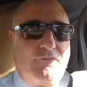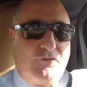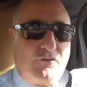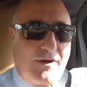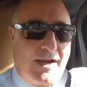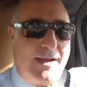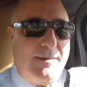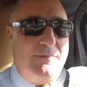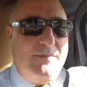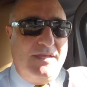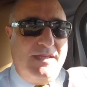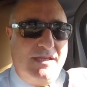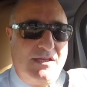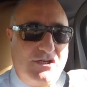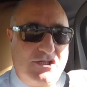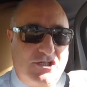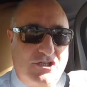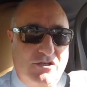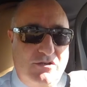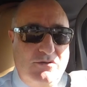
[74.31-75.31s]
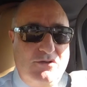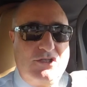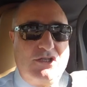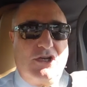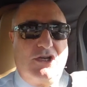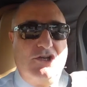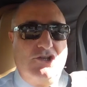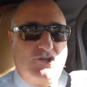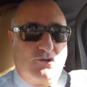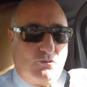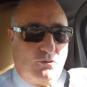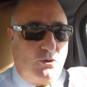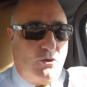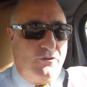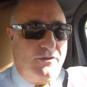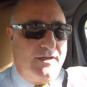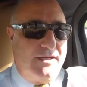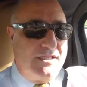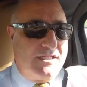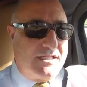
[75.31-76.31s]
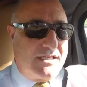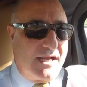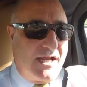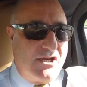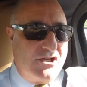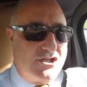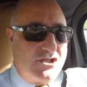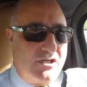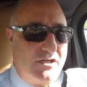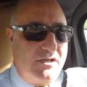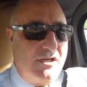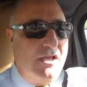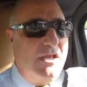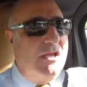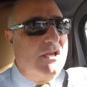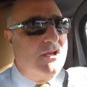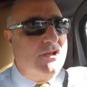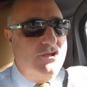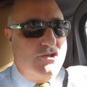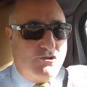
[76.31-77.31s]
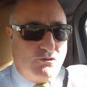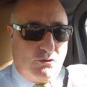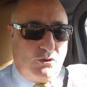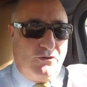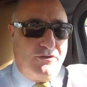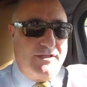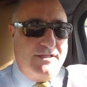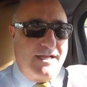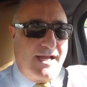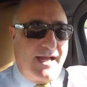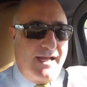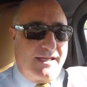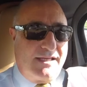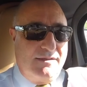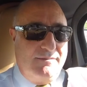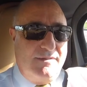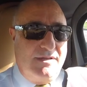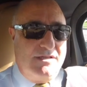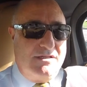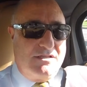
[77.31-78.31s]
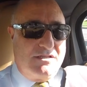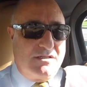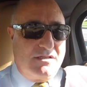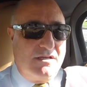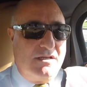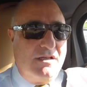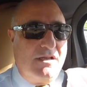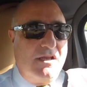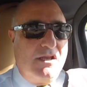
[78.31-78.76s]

frame the issues, control the discussion, control the documents,